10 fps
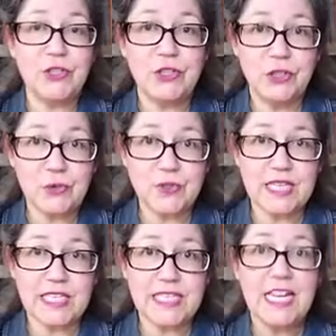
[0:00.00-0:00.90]
use it
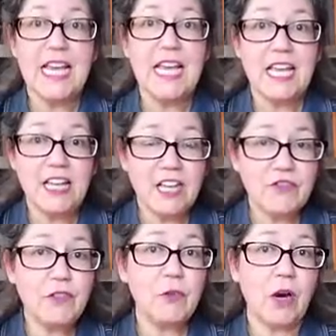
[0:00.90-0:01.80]
if you
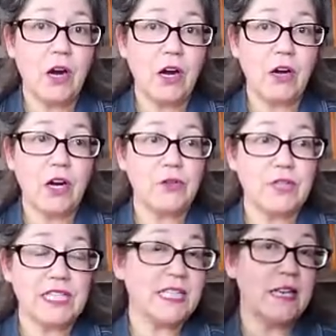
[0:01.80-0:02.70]
are addressing a
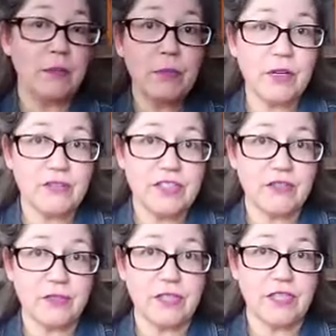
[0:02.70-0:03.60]
number of
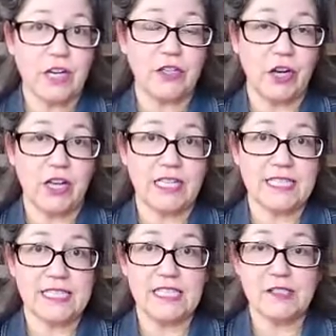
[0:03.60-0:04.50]
different target audiences.
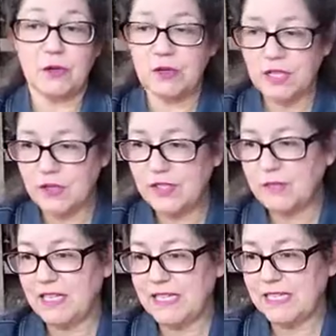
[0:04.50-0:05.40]
So here are some
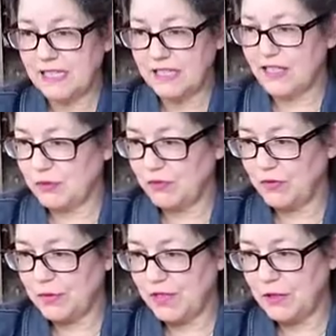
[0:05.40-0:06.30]
ideas. I'm going to just refer to my
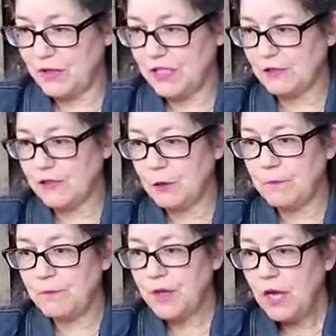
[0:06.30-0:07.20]
notes here. So
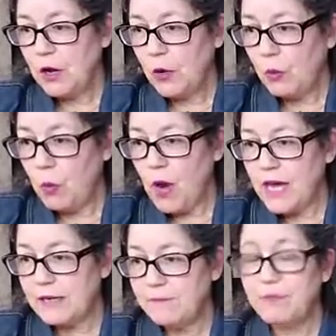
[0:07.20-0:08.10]
one,
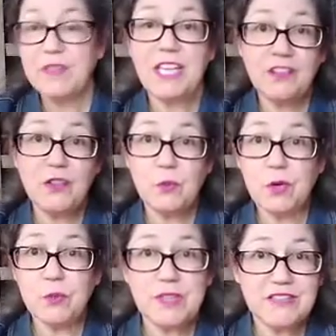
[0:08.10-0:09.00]
if you work with
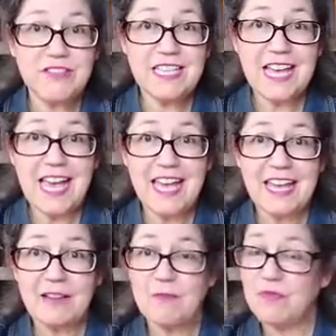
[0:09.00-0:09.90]
the VA,
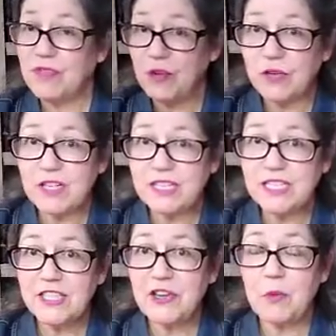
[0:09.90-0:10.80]
they're going to need to
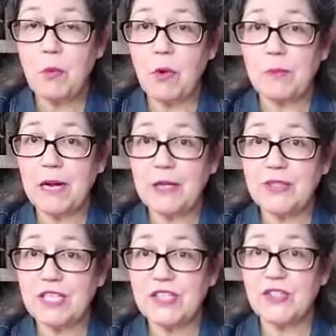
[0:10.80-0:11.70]
know more about
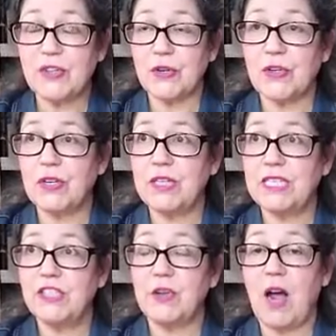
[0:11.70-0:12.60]
this. They're going to need to
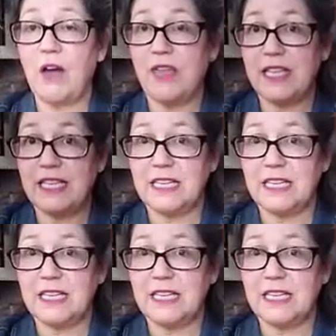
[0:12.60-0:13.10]
know how they can